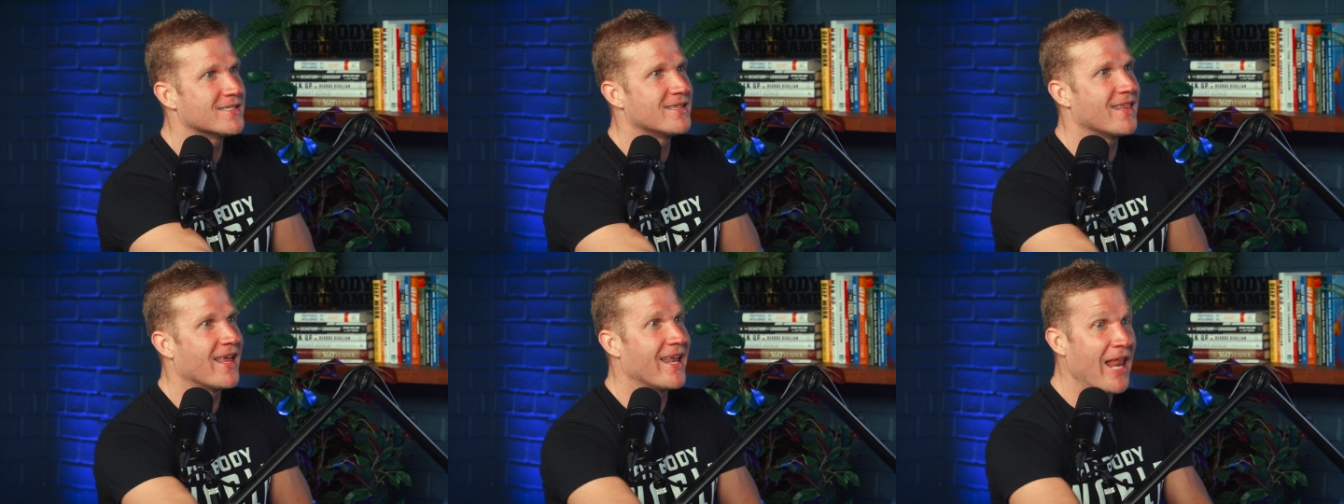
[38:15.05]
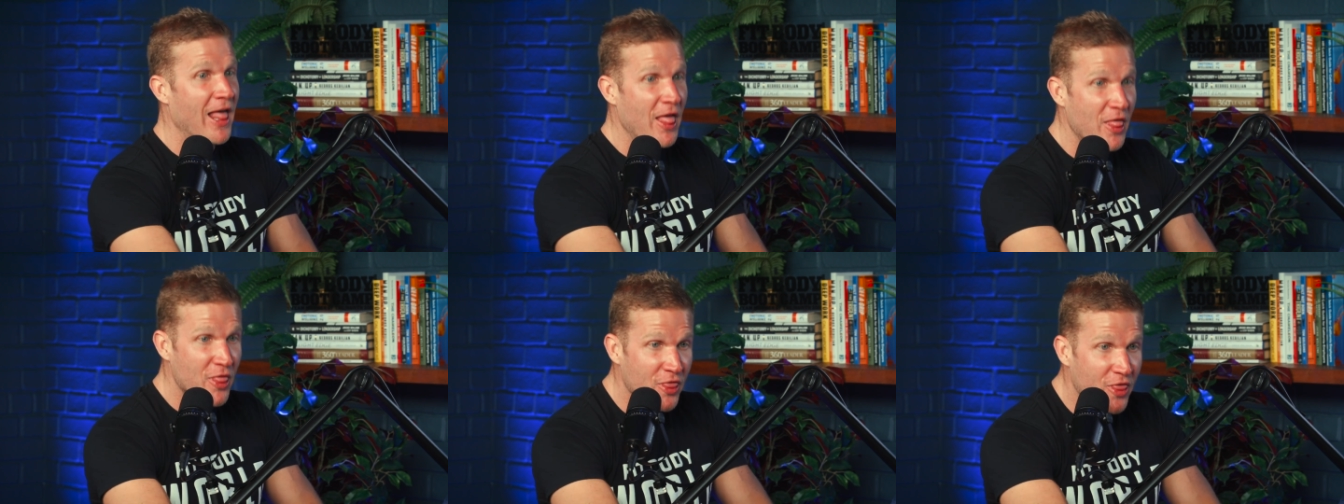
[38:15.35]
then
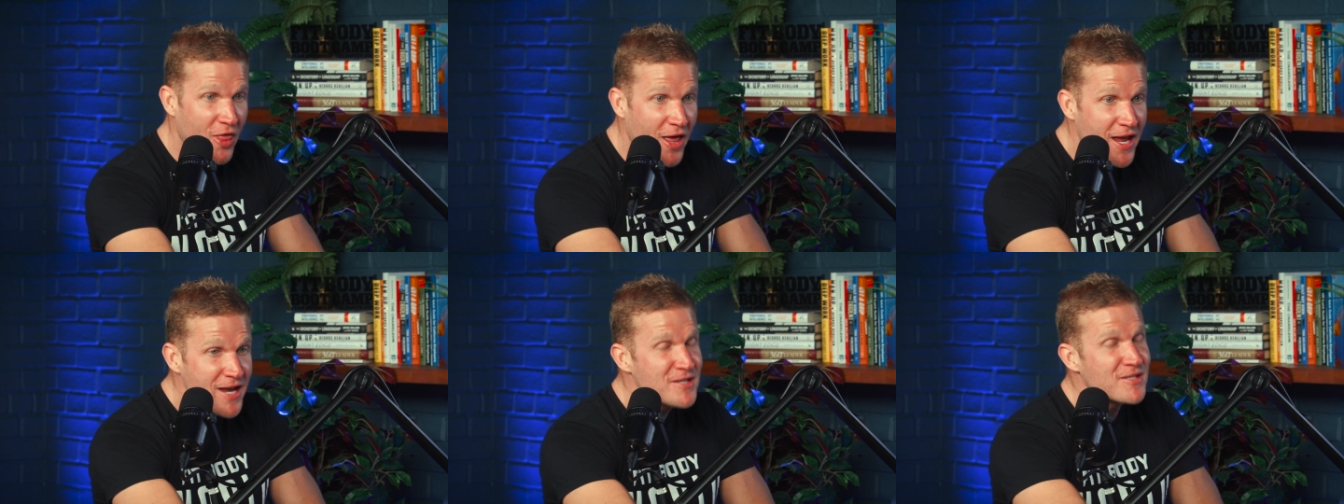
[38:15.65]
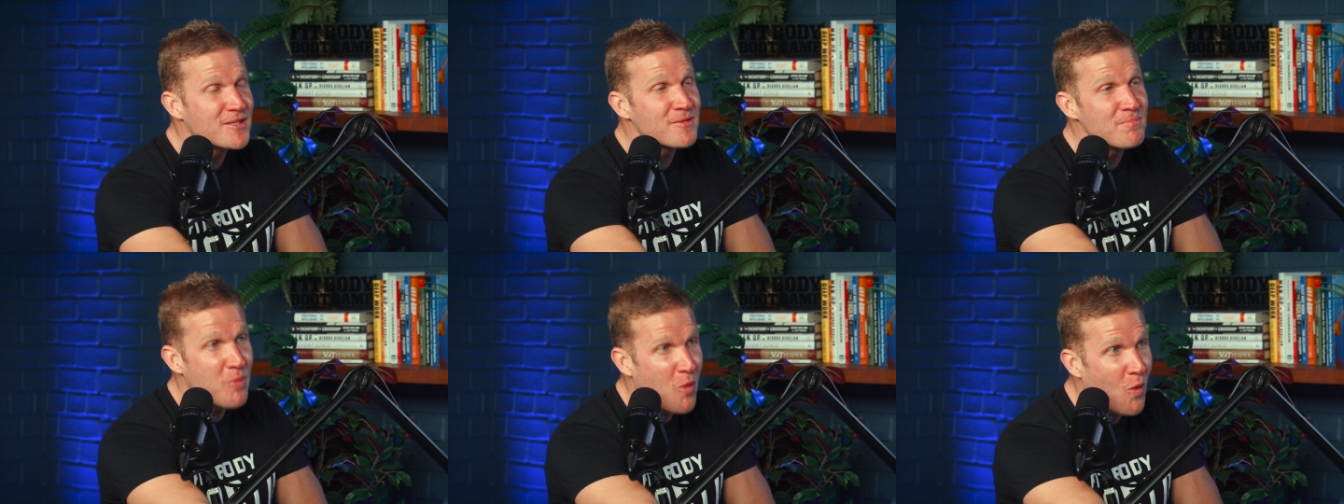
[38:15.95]
they
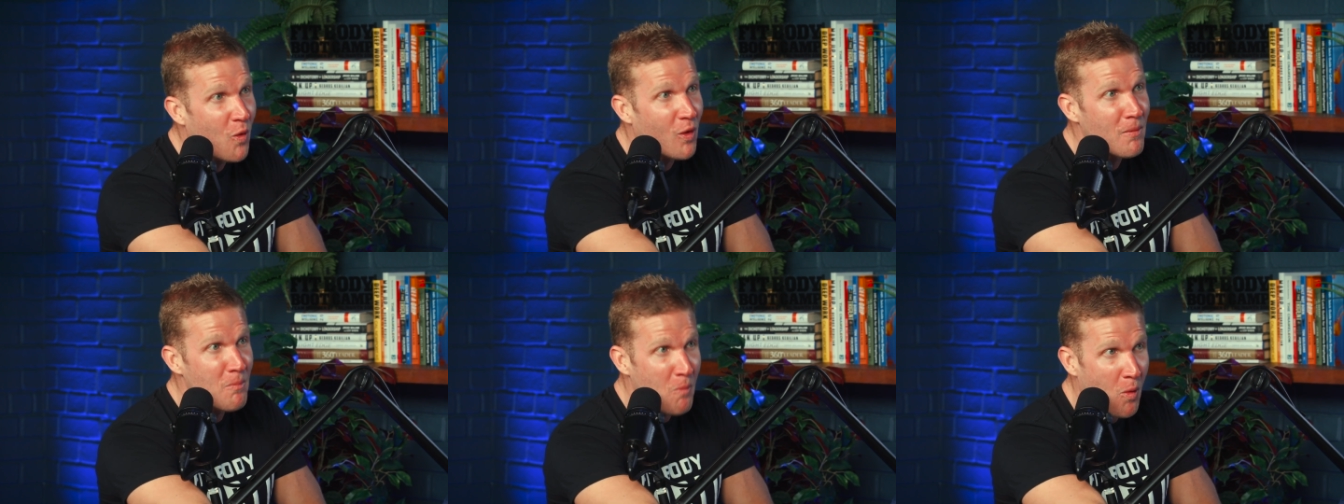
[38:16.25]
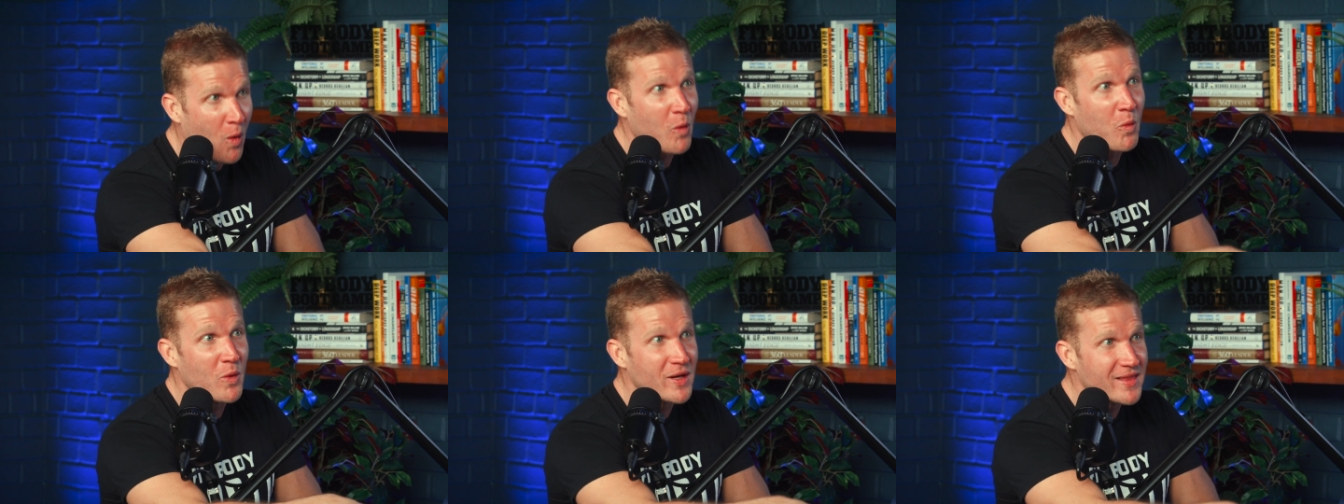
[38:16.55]
support
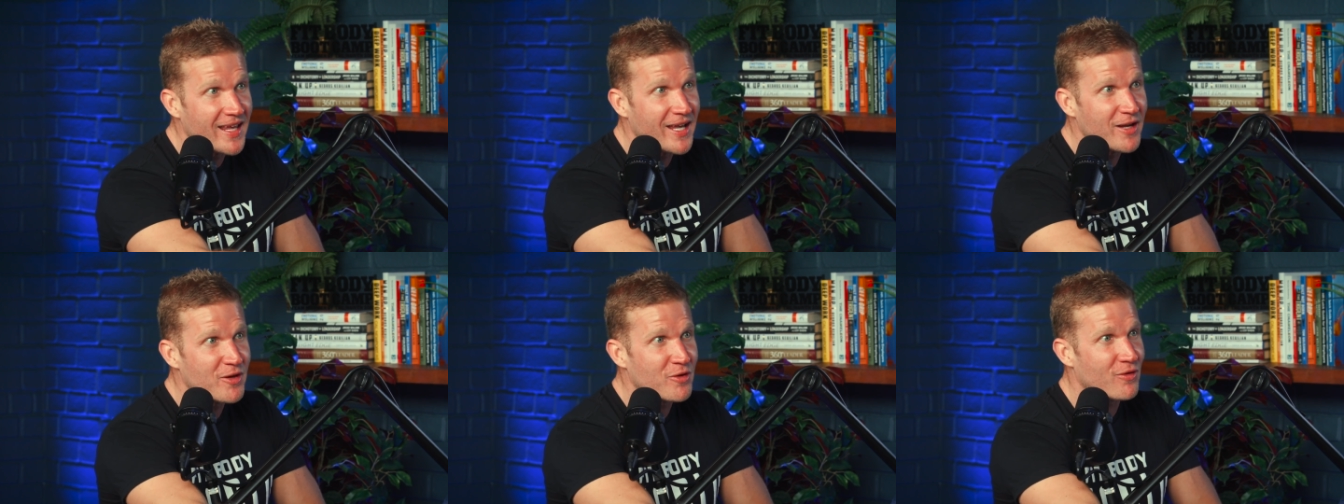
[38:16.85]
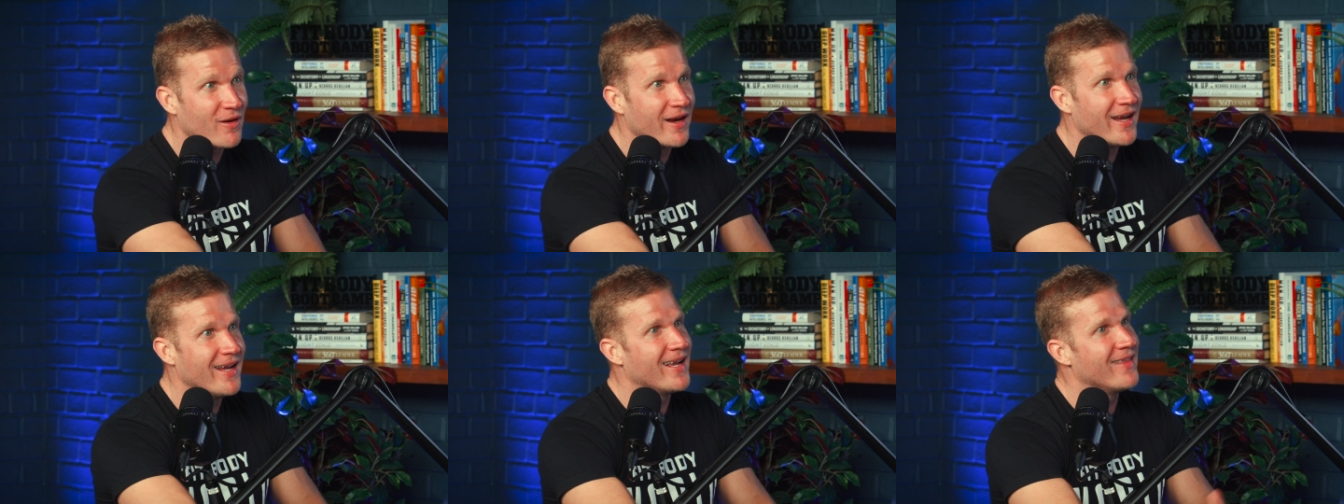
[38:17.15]
more what they
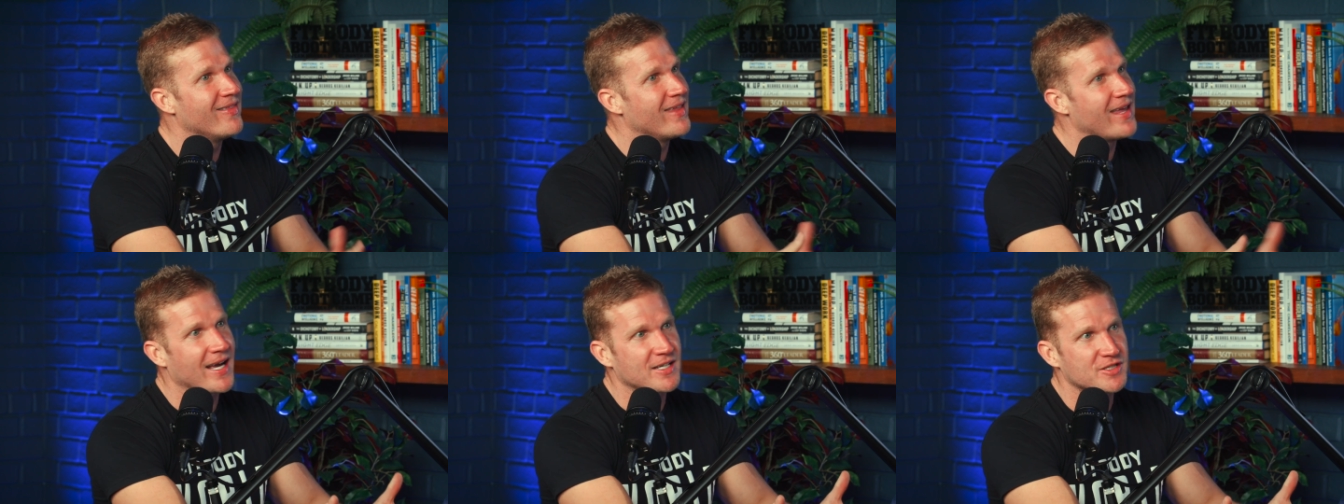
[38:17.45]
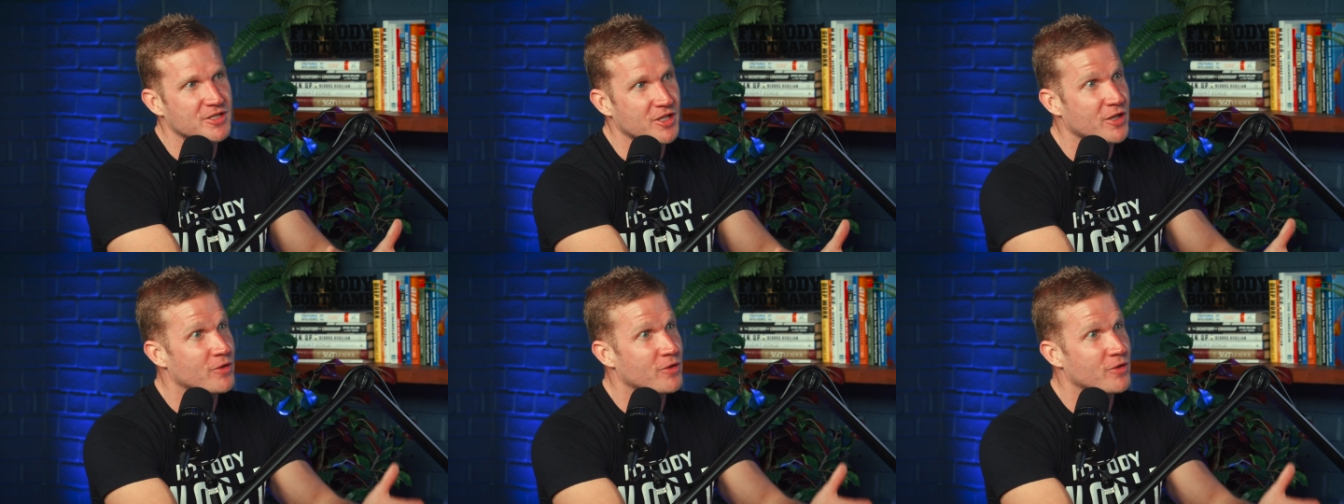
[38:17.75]
create. Exactly.